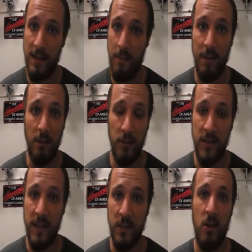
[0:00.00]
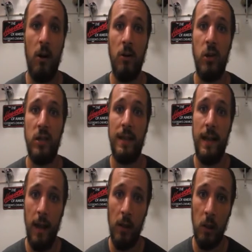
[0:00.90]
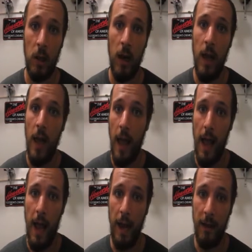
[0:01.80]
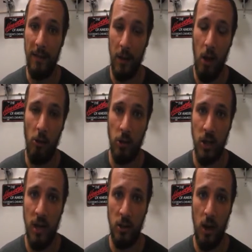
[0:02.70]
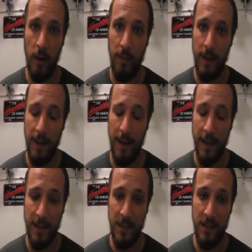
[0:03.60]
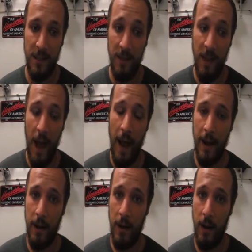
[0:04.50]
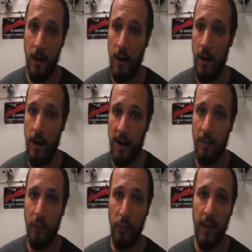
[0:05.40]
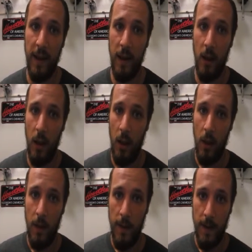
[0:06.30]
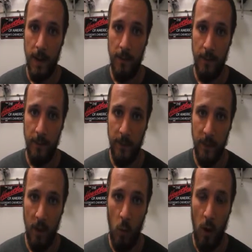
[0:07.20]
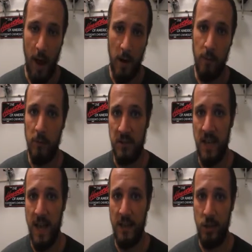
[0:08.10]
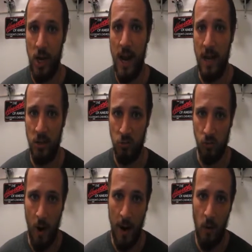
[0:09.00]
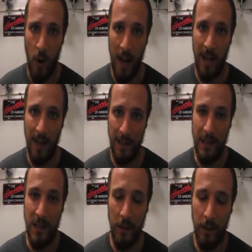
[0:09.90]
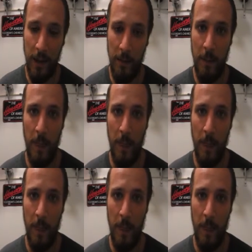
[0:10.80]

I mean, those things are just killer. And the color change on them, it's not a complete 100% change right away instantly.